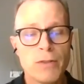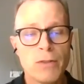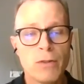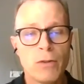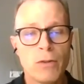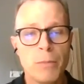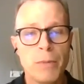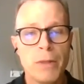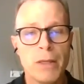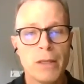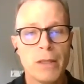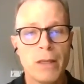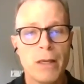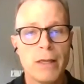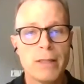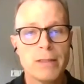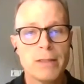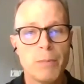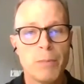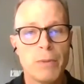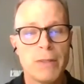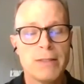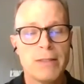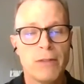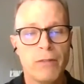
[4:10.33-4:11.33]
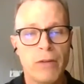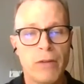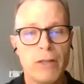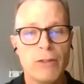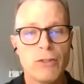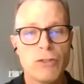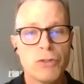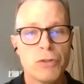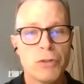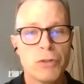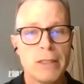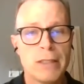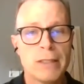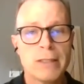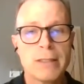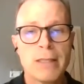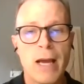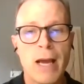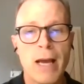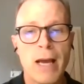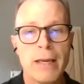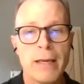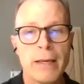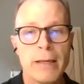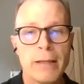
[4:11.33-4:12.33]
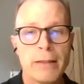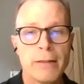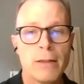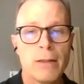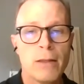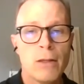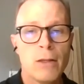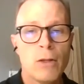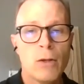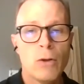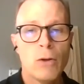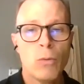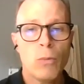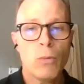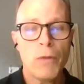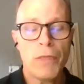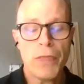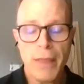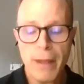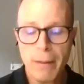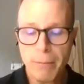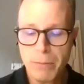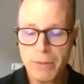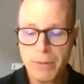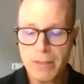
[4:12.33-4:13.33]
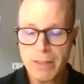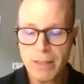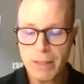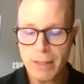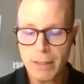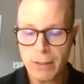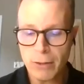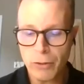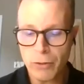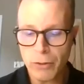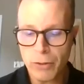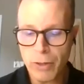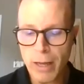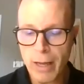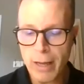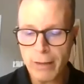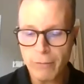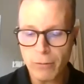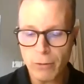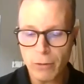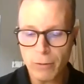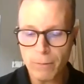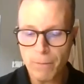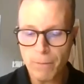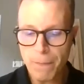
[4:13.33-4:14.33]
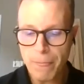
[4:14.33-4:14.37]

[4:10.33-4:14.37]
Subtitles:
So it'll be a nice piece of history to tie in with that particular novel.